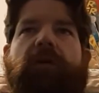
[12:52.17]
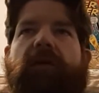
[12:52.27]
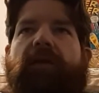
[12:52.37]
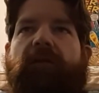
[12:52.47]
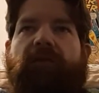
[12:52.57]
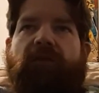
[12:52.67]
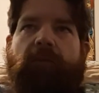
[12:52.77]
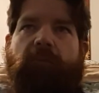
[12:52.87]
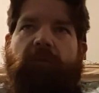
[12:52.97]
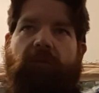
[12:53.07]
It
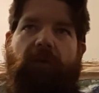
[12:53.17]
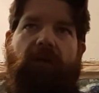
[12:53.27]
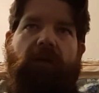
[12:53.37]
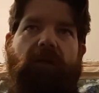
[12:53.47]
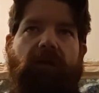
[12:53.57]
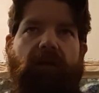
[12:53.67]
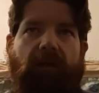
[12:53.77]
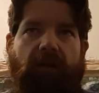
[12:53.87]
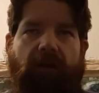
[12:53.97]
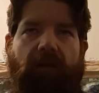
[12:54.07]
seems
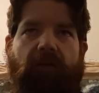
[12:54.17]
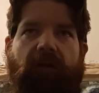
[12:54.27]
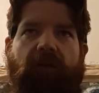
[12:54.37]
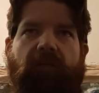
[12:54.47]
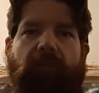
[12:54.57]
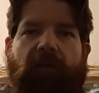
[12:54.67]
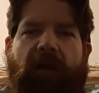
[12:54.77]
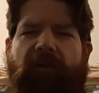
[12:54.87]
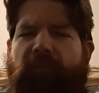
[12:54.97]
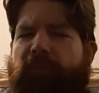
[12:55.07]
it's
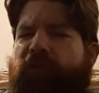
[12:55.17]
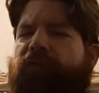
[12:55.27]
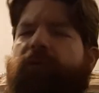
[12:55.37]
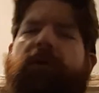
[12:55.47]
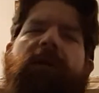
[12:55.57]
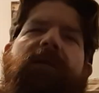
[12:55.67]
kind of a mystery.